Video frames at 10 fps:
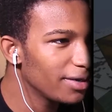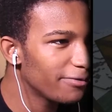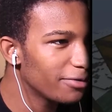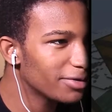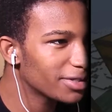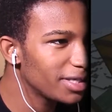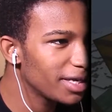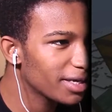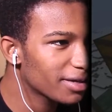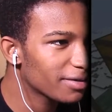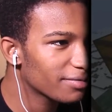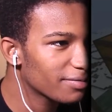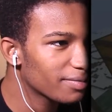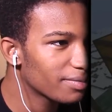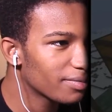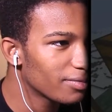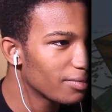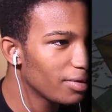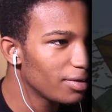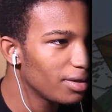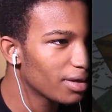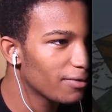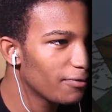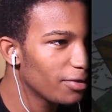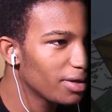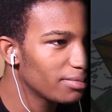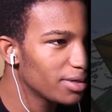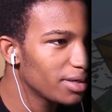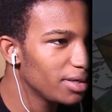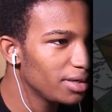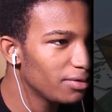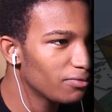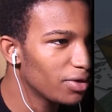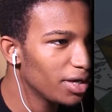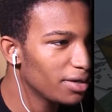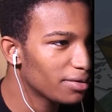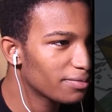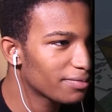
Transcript: here for a stick when you're looking for your money in the rent.